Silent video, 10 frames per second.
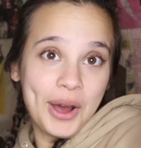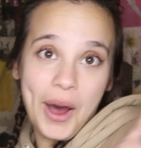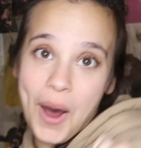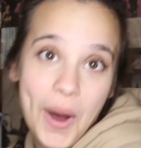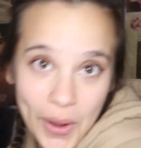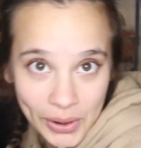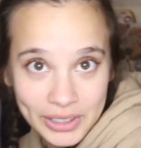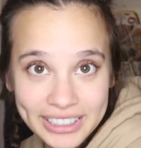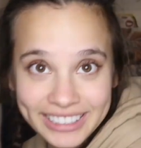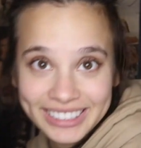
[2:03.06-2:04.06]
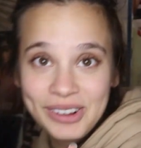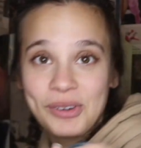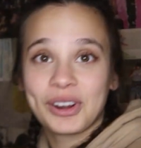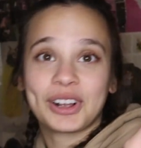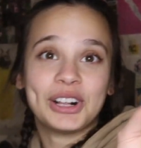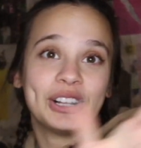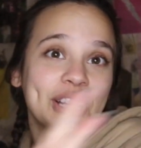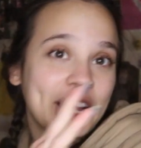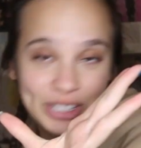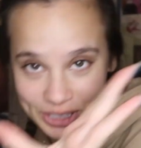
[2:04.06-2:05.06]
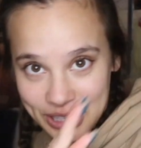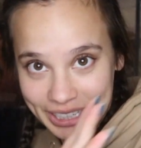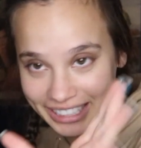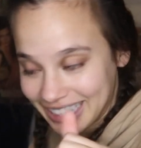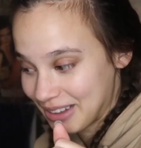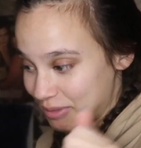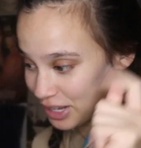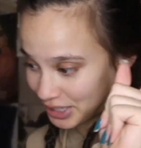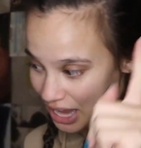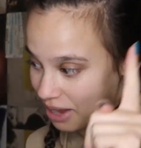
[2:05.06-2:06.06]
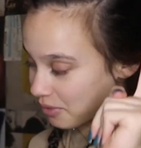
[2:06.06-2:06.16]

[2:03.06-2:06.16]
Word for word: haul or collection because I